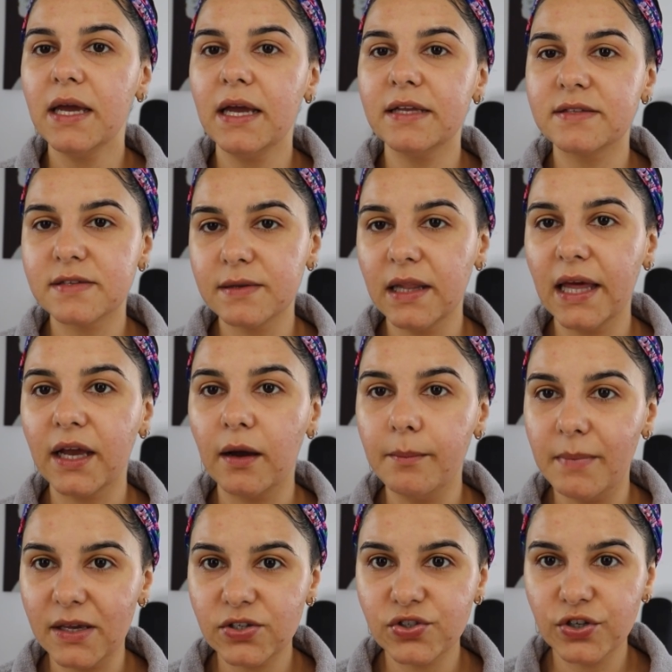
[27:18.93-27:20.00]
It's like a
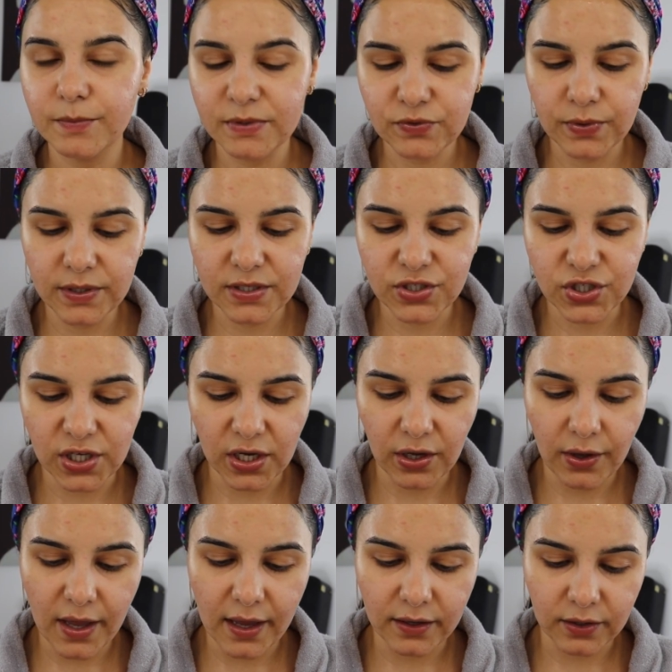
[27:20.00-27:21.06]
mixture between a
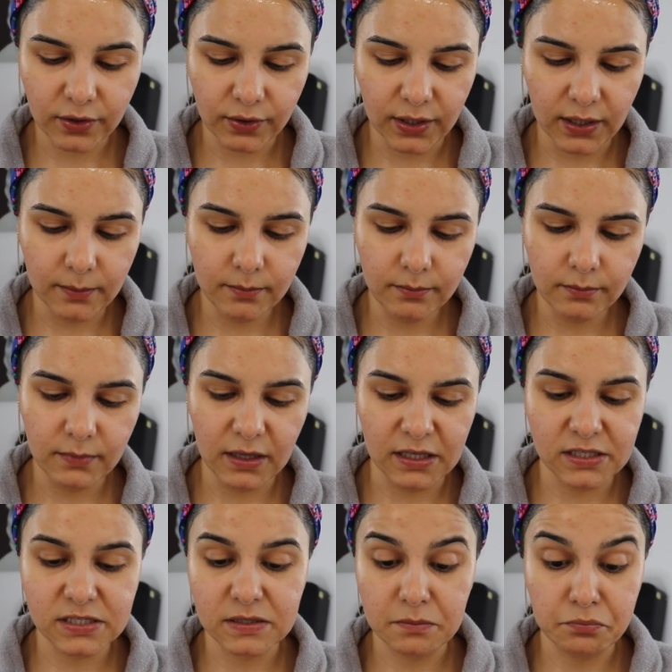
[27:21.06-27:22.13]
gel and a cream.
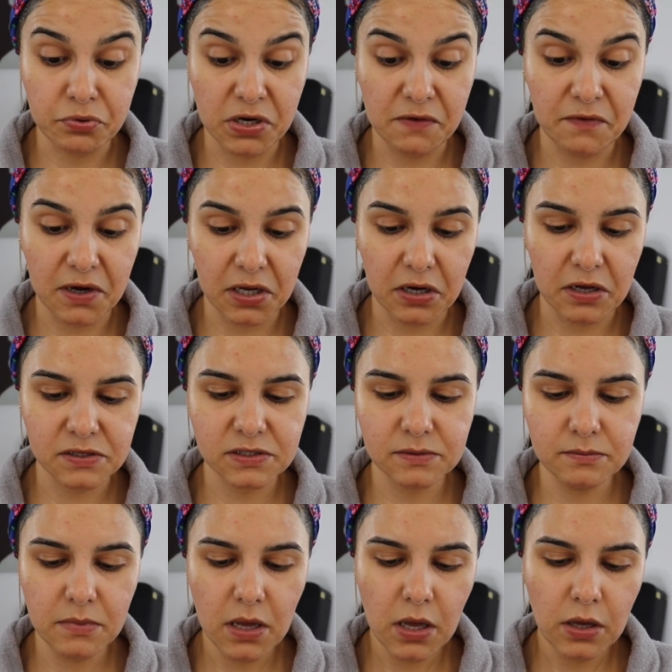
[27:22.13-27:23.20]
It's pretty fucking
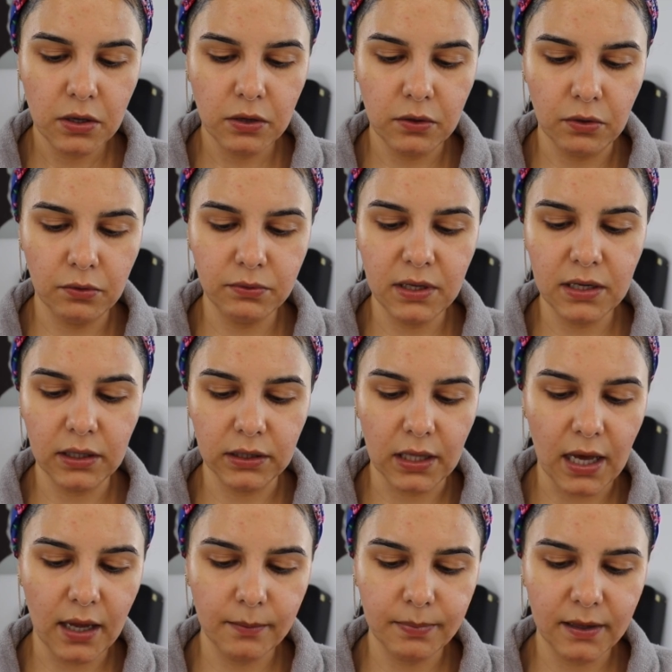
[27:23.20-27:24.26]
awesome. You don't need a
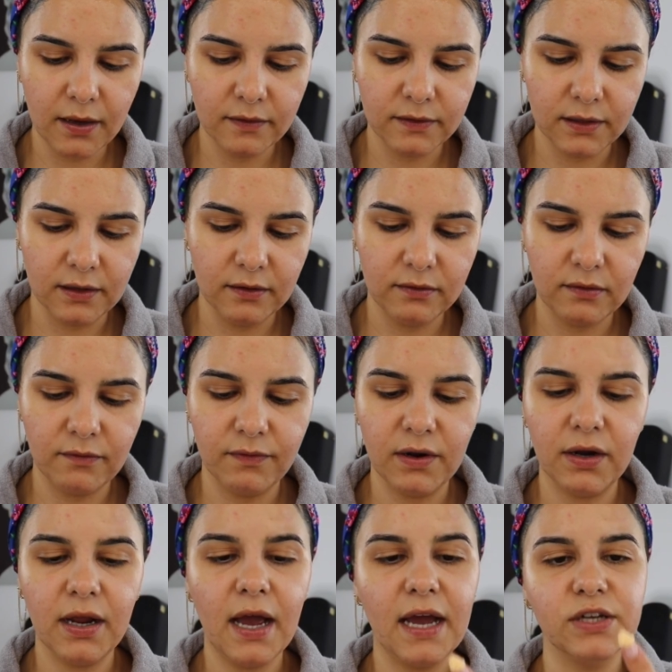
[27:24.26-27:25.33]
lot because it is
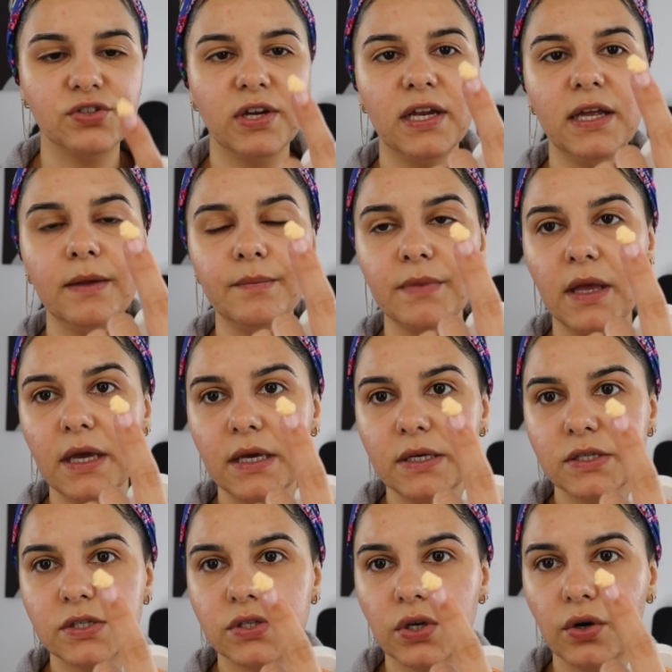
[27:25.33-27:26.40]
very
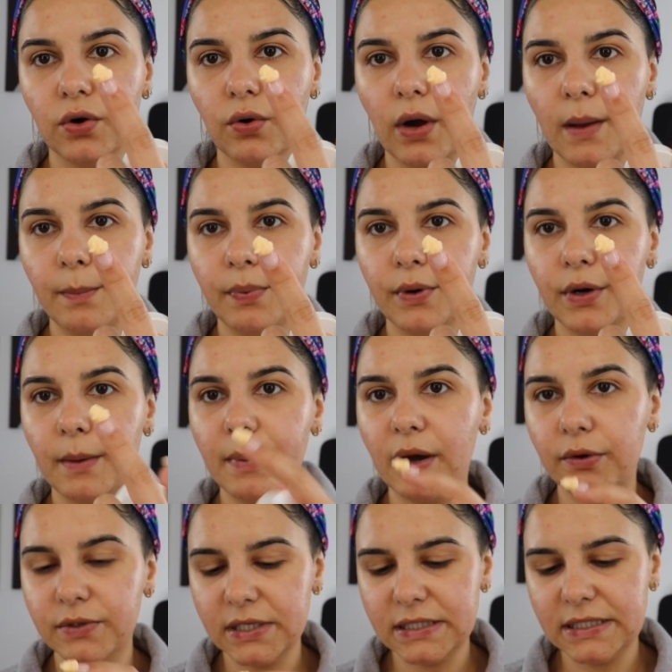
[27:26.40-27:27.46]
hydrating. So I put
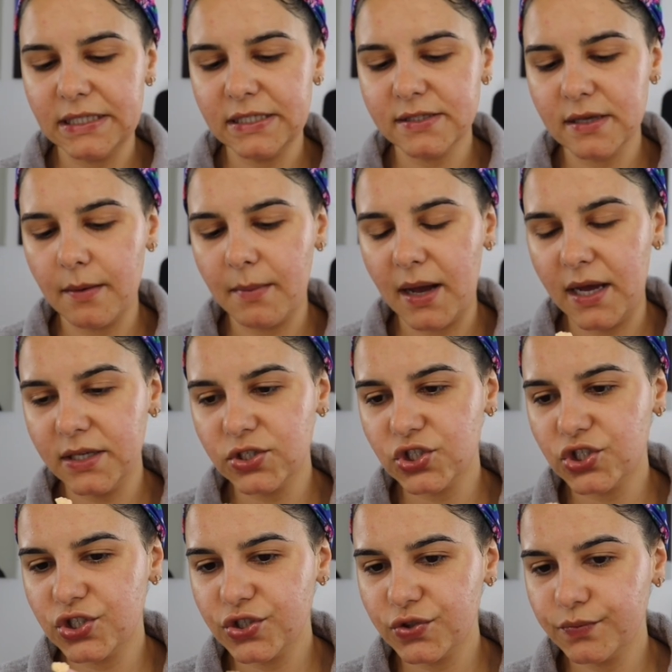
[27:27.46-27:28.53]
about this
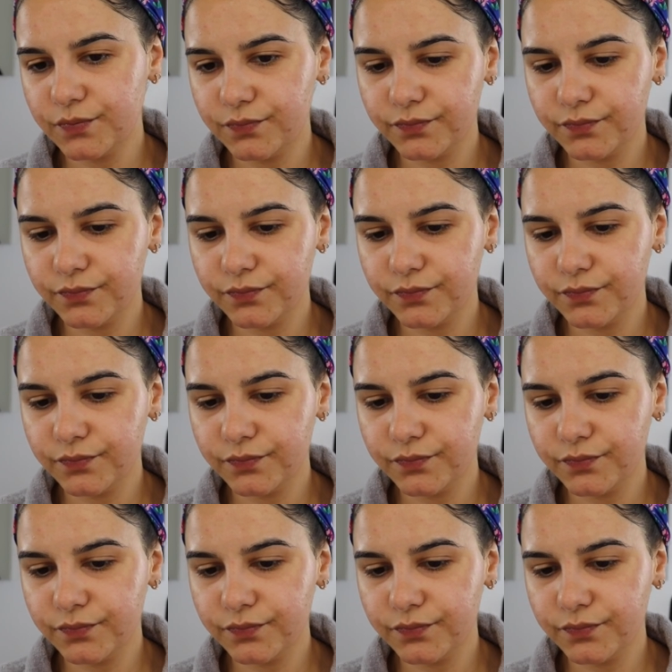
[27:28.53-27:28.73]
much.